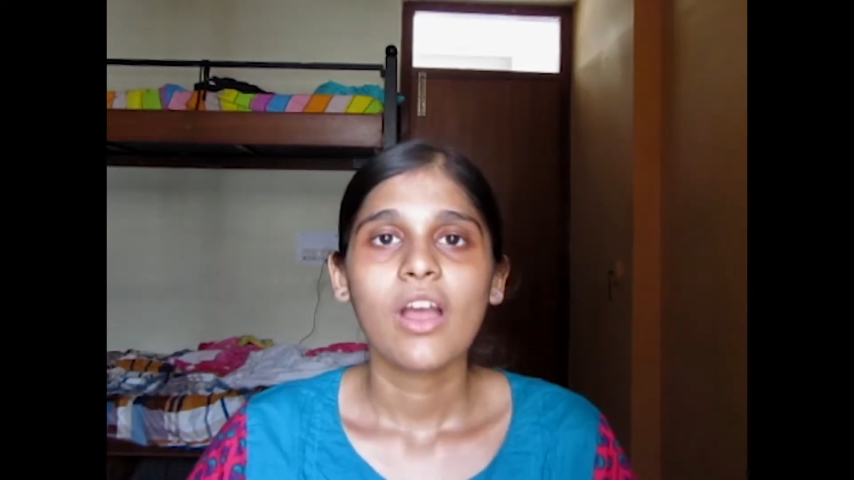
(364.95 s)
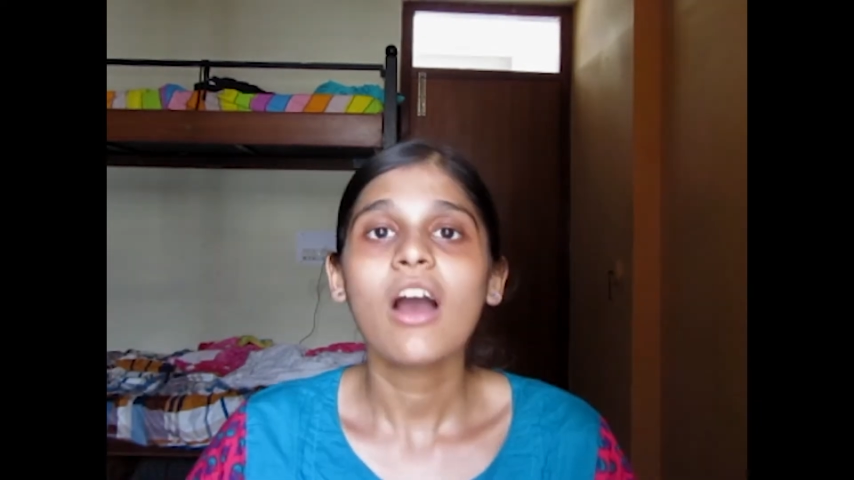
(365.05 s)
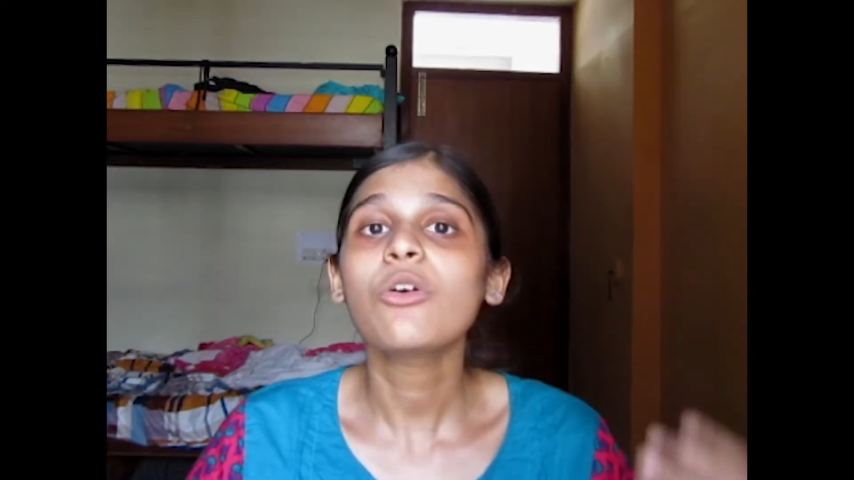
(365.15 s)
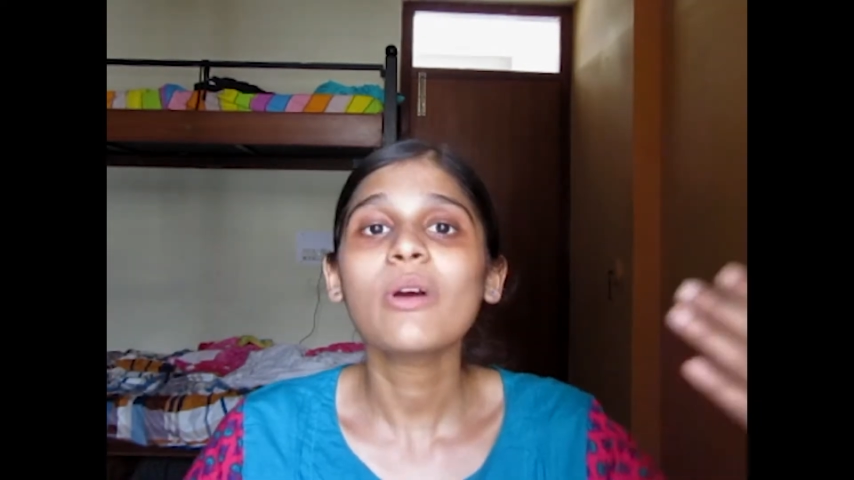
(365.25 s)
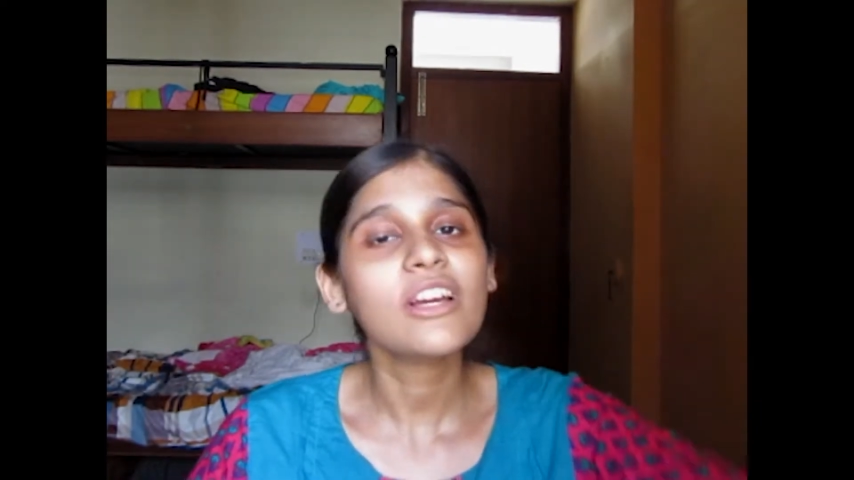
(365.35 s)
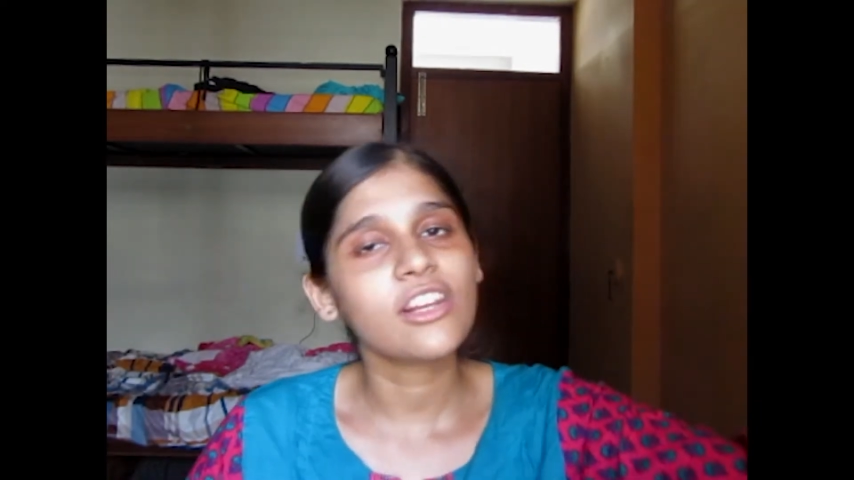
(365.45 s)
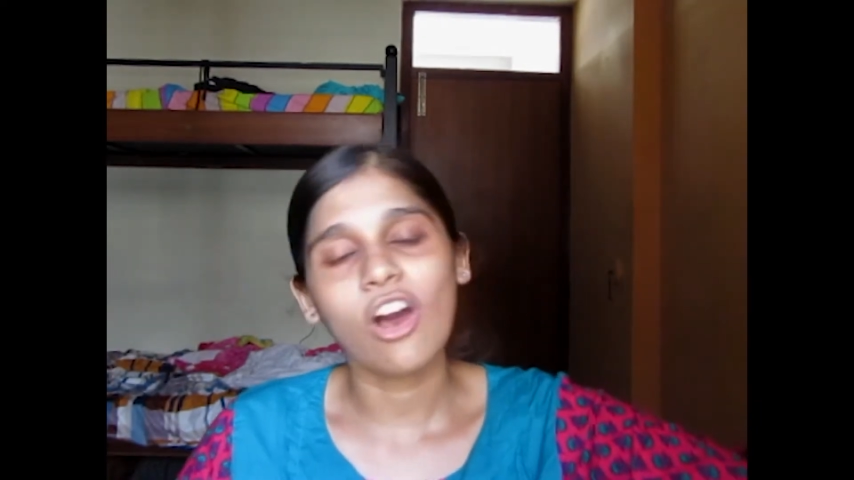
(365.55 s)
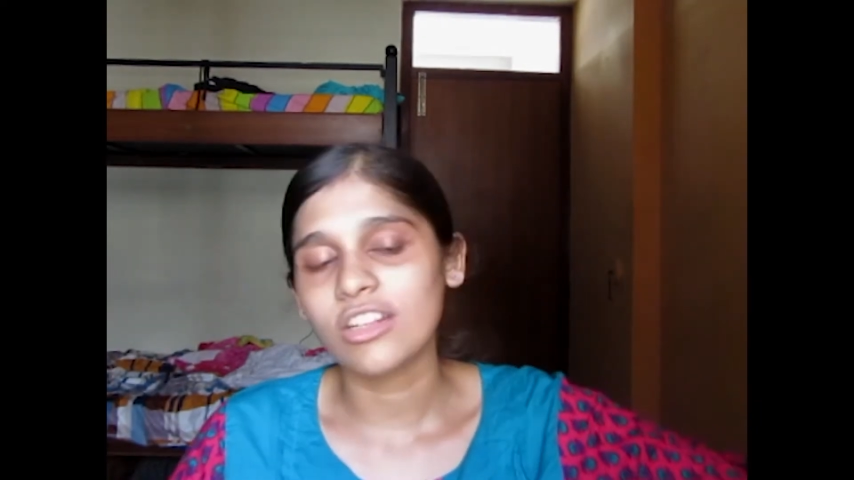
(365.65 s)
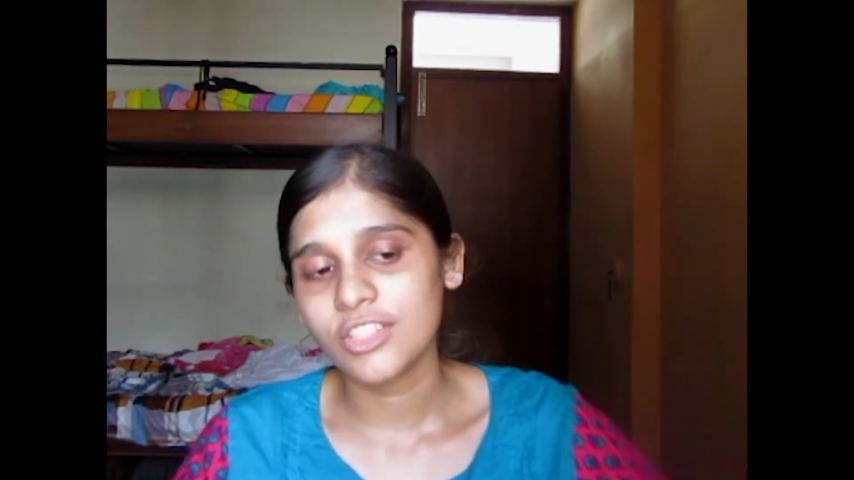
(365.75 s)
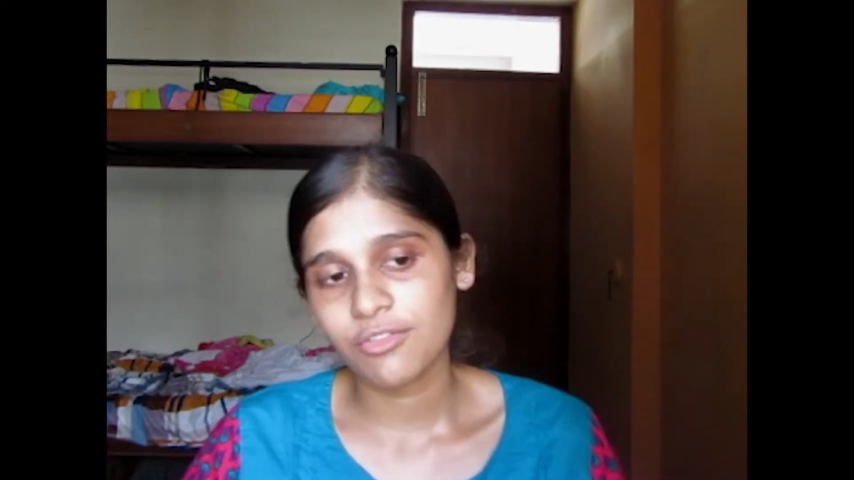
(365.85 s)
A quick
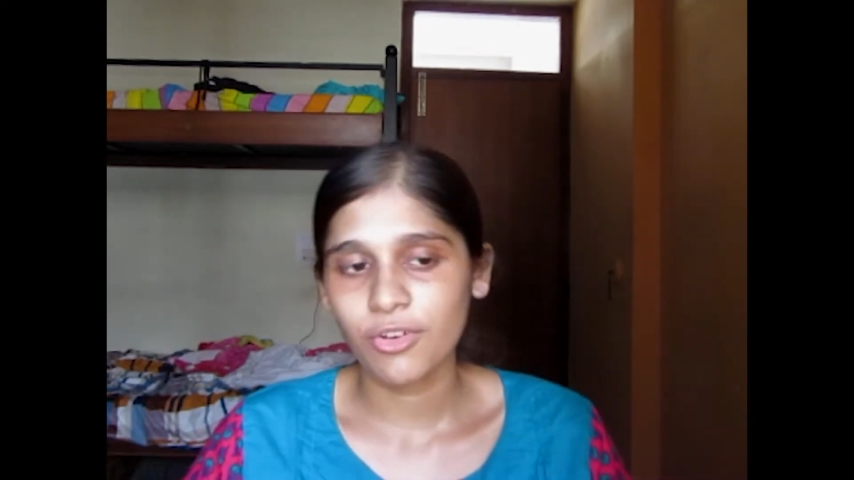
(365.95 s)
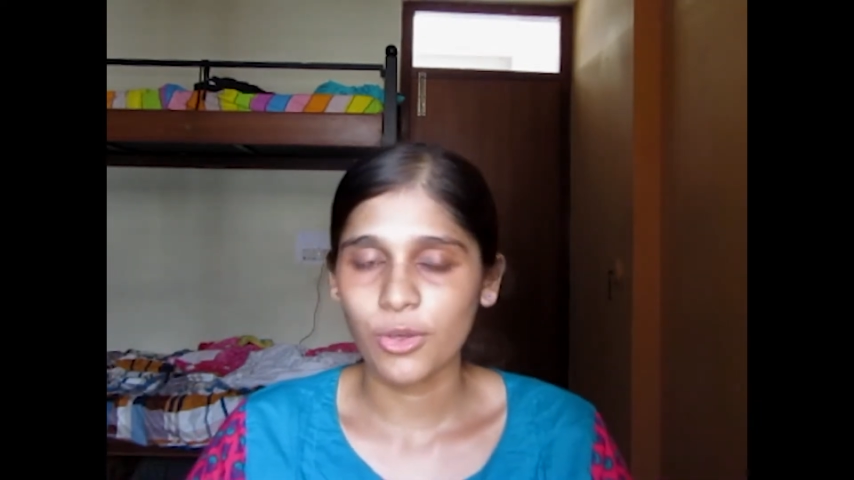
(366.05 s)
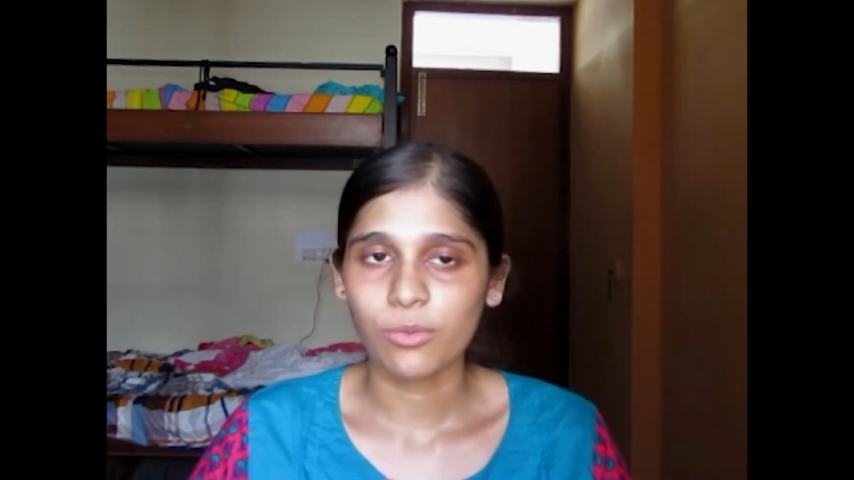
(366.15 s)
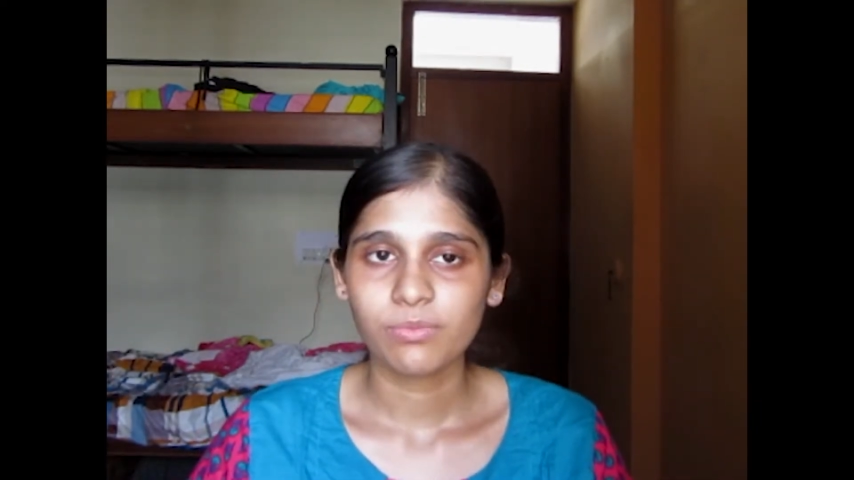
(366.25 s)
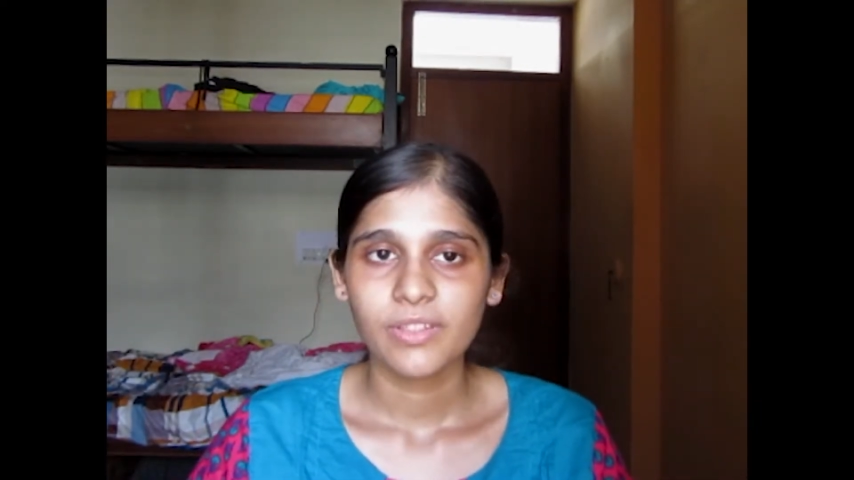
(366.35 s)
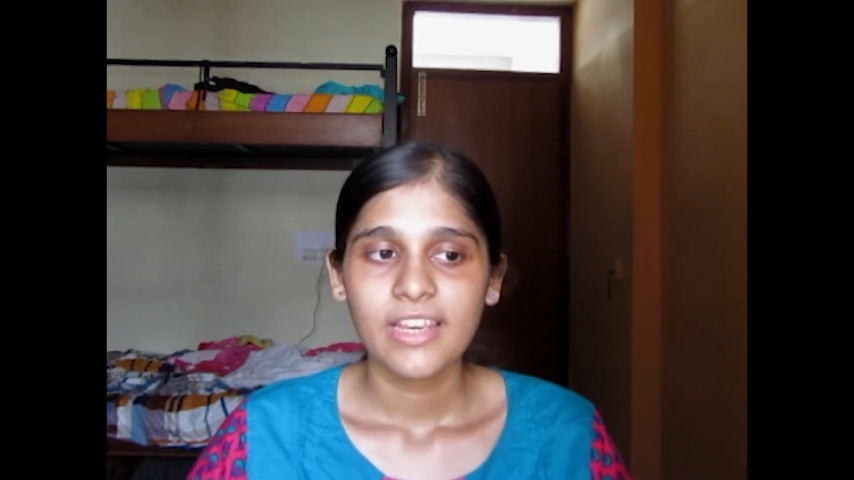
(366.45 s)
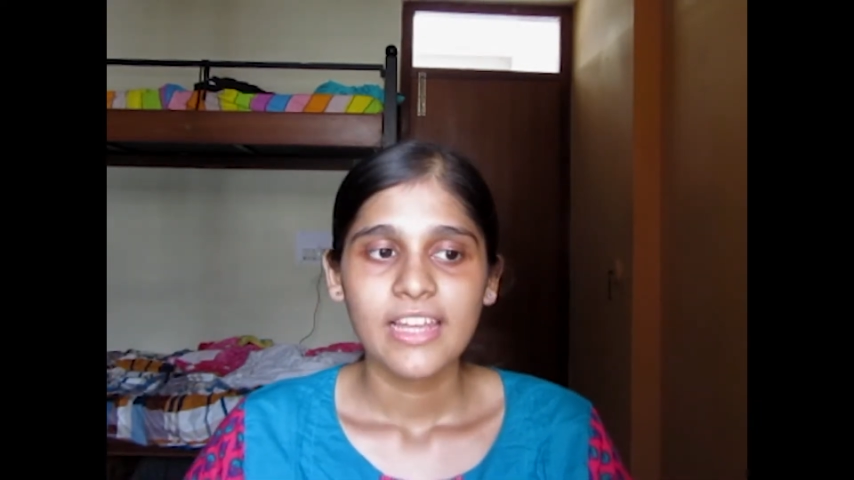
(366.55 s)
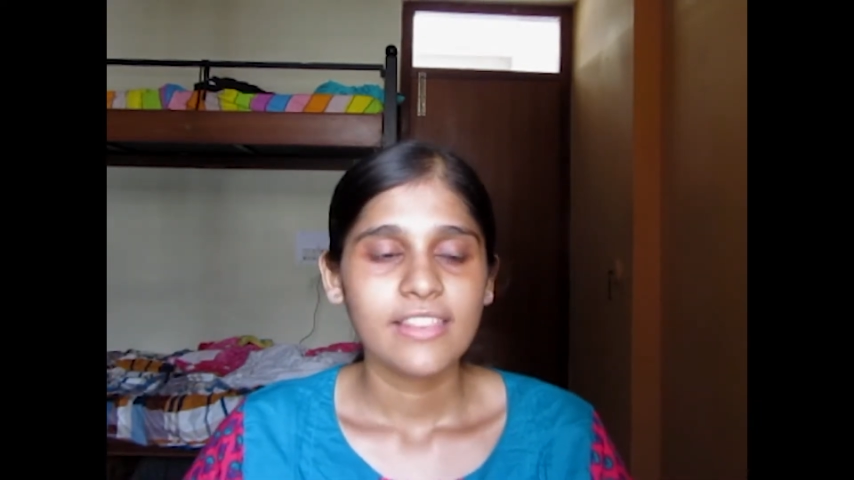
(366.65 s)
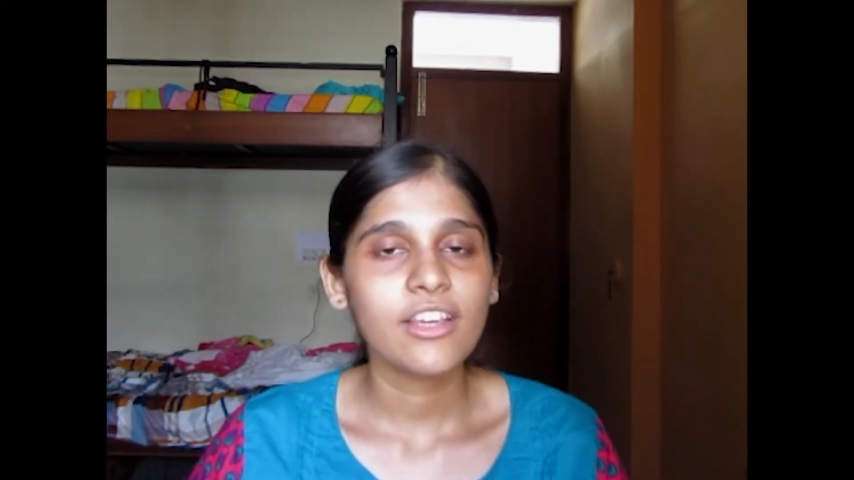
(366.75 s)
analogy for you.